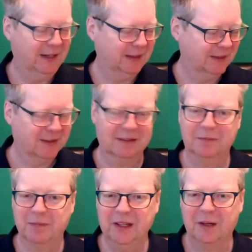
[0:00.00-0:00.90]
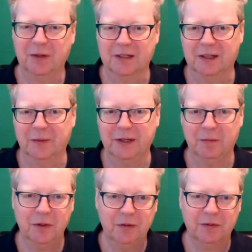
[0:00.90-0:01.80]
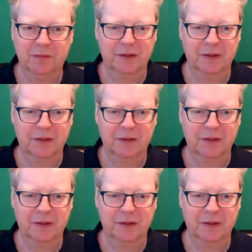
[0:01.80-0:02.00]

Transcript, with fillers: And you know what it's like when you move.